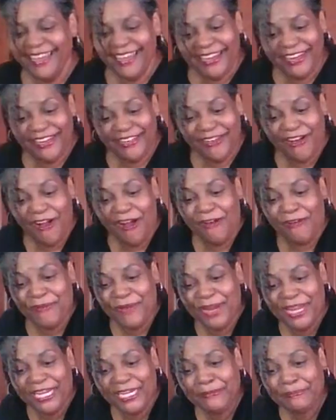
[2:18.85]
here
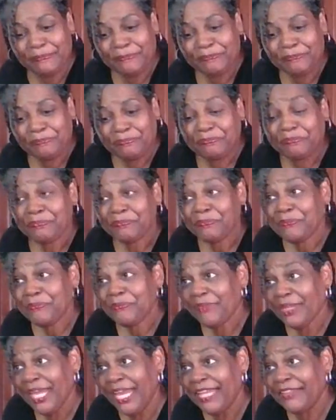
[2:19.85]
already
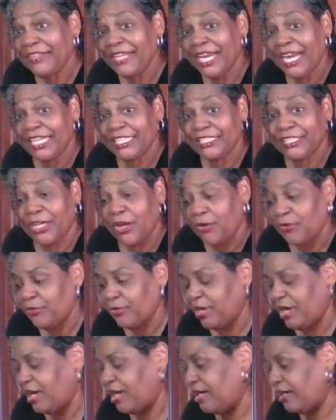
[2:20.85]
and that I don't...
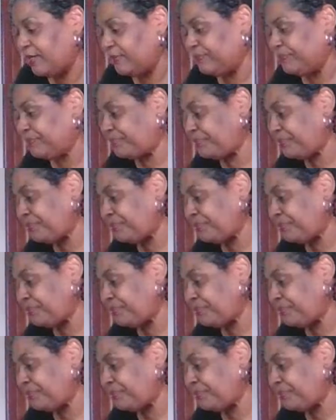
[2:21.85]
Um,